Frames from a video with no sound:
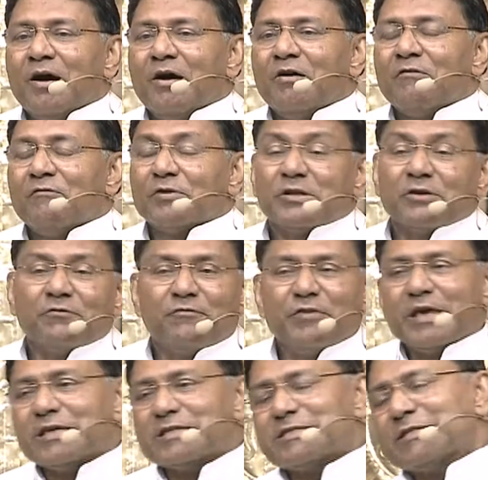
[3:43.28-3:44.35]
for the
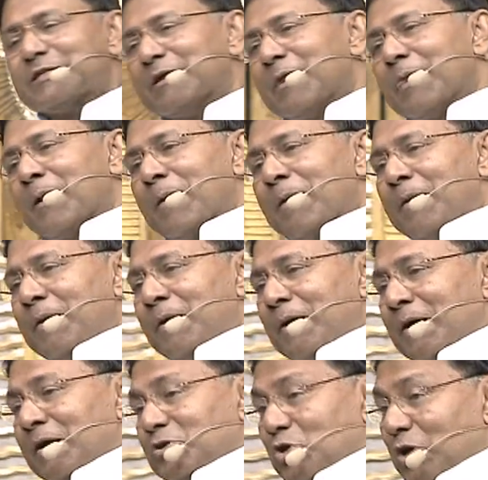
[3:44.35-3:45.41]
feast
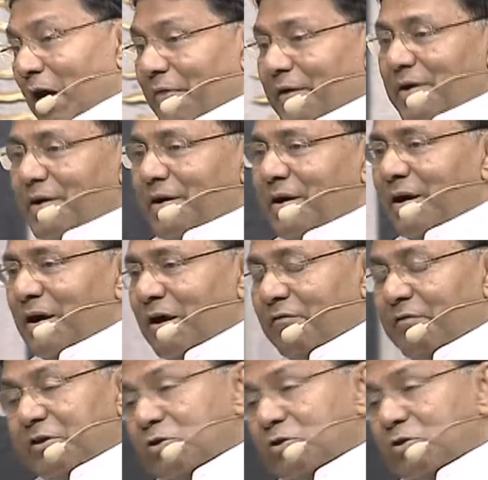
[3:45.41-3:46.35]
together with